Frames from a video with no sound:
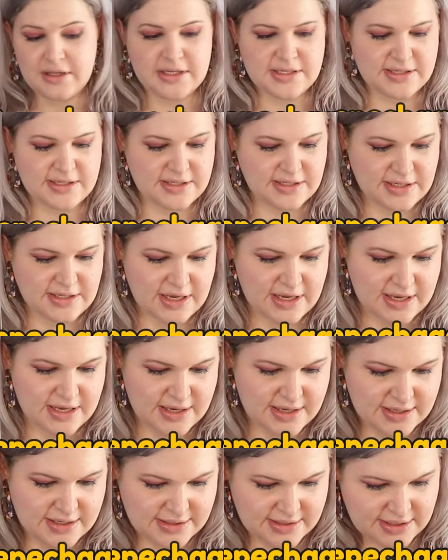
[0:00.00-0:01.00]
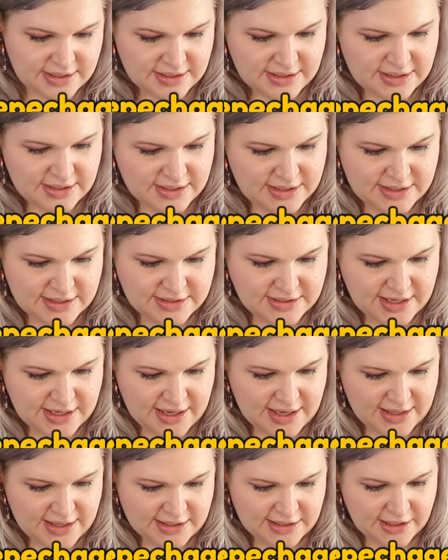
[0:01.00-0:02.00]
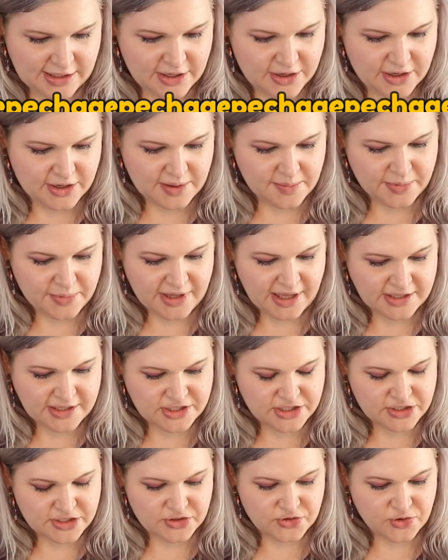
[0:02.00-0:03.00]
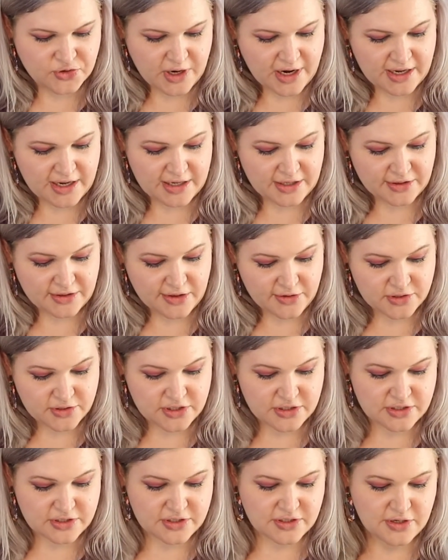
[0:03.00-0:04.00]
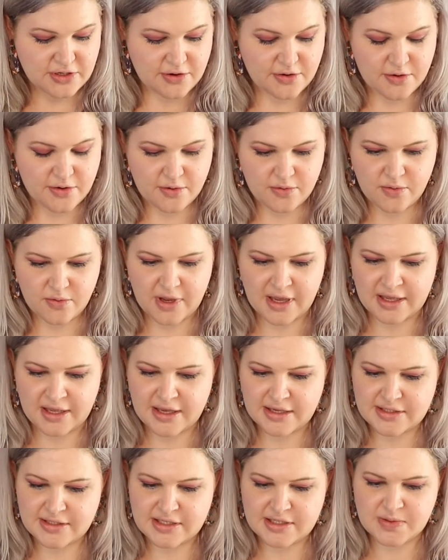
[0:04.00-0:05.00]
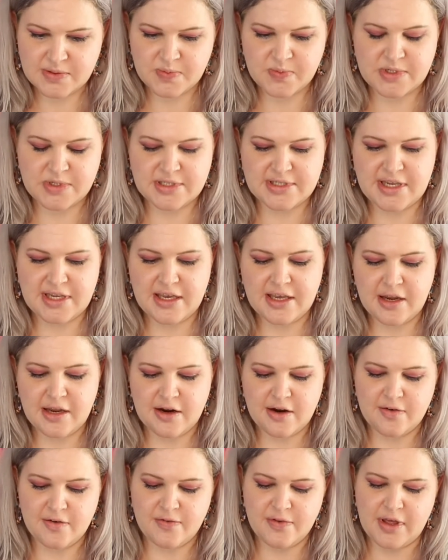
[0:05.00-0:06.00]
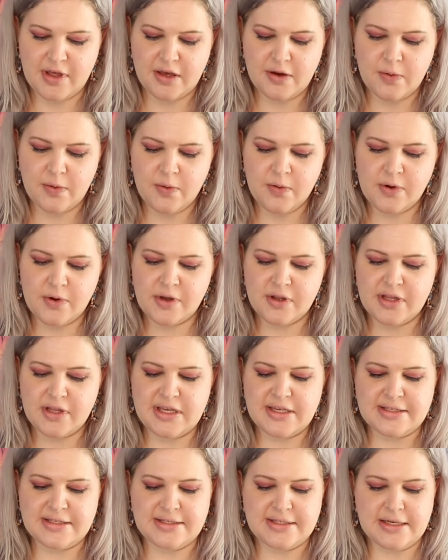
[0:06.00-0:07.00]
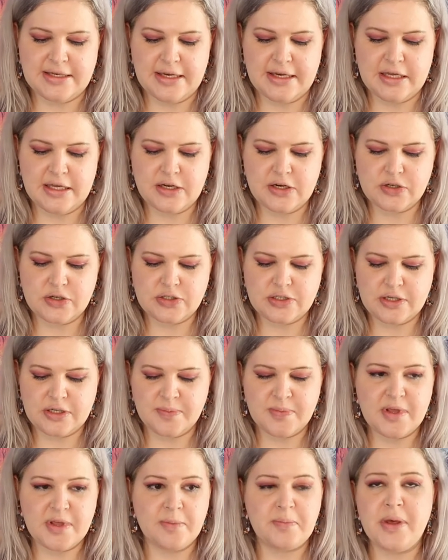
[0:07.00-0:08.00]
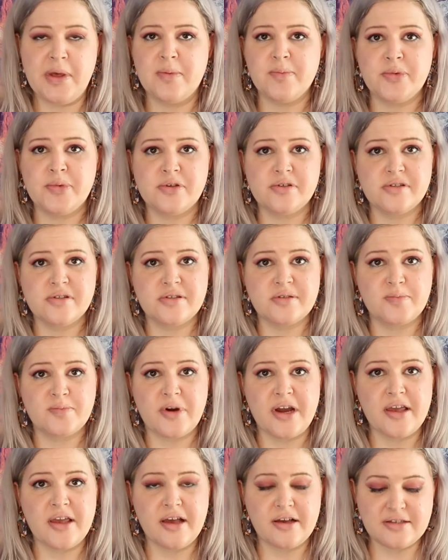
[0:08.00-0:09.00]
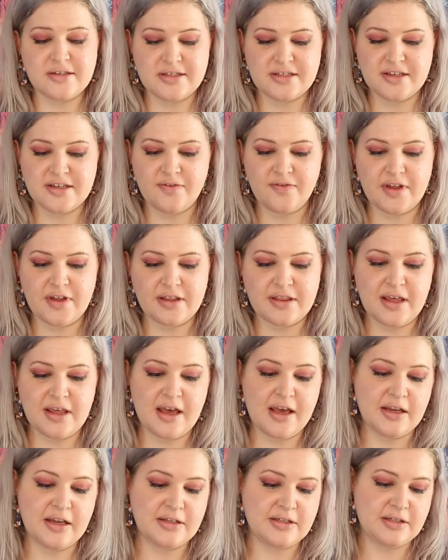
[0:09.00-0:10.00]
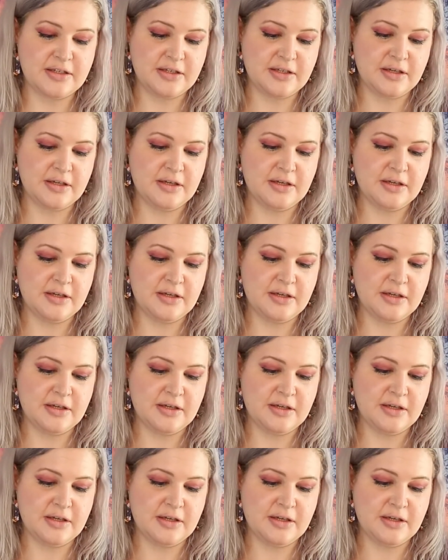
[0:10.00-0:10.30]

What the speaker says: This says it is a clear complexion drying lotion. So I guess this would take care of like oily skin or something, pimples, breakouts, stuff like that.